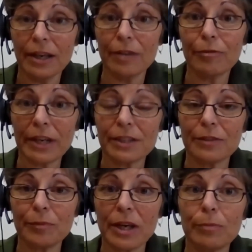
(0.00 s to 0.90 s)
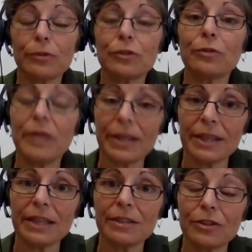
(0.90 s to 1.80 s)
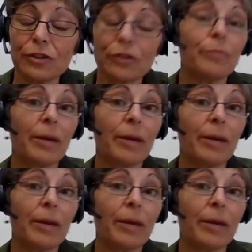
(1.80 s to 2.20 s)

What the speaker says: effective people to be connected to.